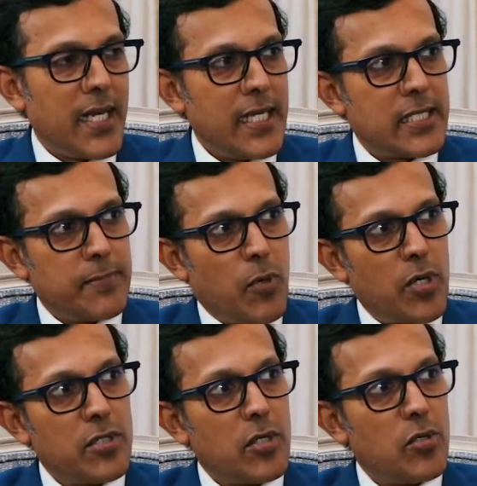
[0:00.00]
it's
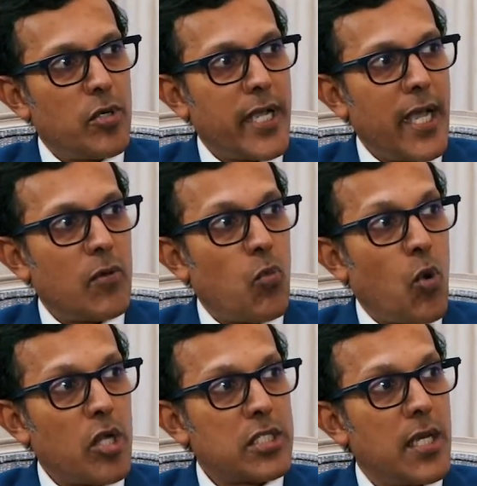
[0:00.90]
important to look at
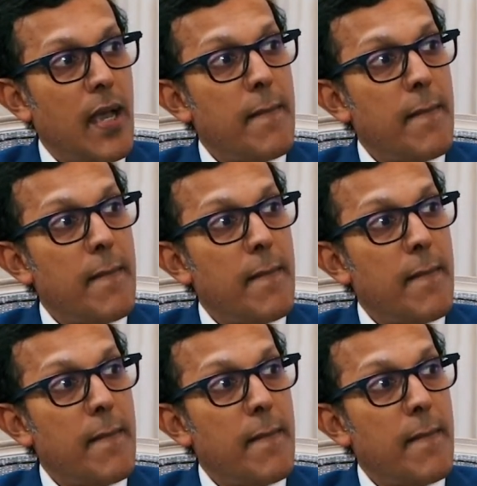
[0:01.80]
what